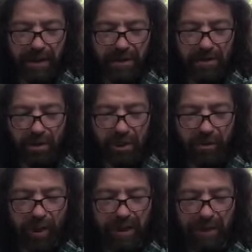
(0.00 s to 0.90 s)
So she
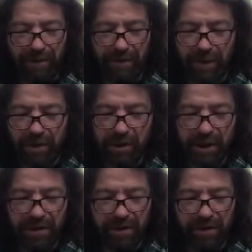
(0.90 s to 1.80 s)
went. The field
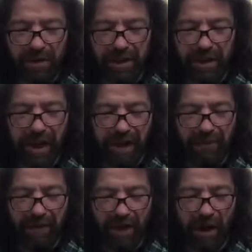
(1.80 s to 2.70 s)
she entered to glean
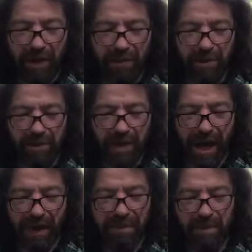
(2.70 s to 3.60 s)
after the harvesters
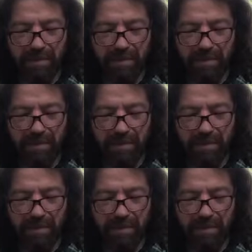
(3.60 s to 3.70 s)
happened to